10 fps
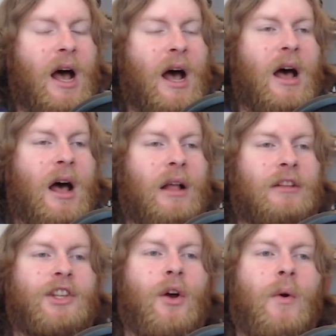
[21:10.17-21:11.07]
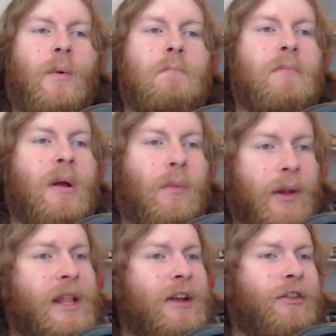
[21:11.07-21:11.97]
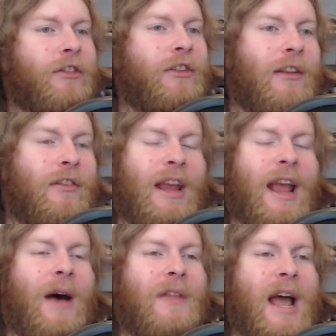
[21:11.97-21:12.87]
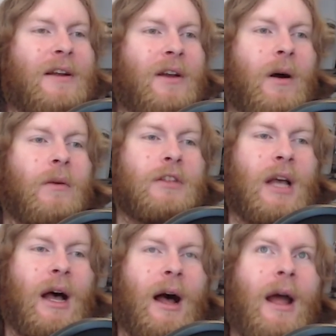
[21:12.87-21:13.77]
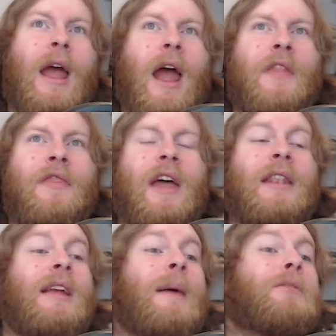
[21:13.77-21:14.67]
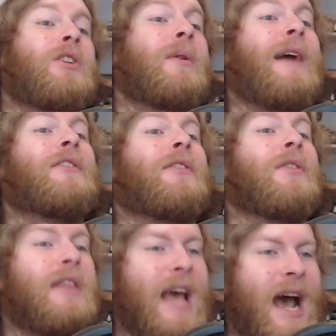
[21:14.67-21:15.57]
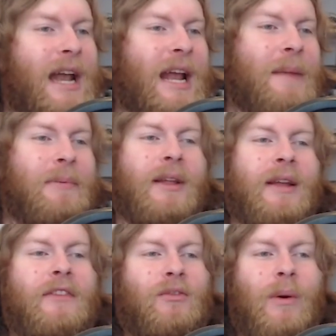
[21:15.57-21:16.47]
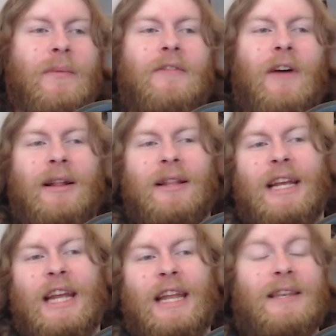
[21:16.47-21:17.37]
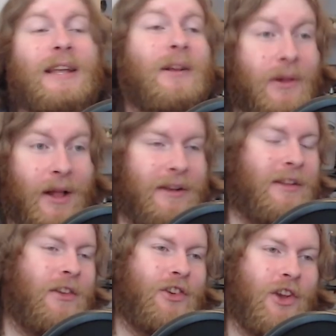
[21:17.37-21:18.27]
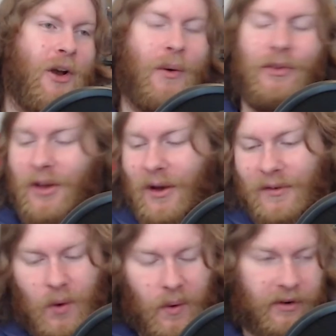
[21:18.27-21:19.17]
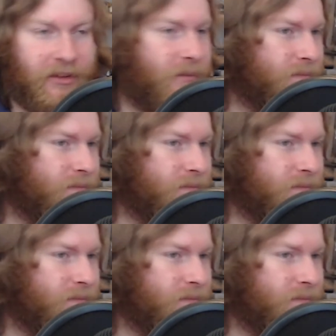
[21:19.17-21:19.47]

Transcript: Uh, so, really interested to see how that goes. Uh, and then the episode after that, I believe, is when we finally get Diggle onto the show. So, of course,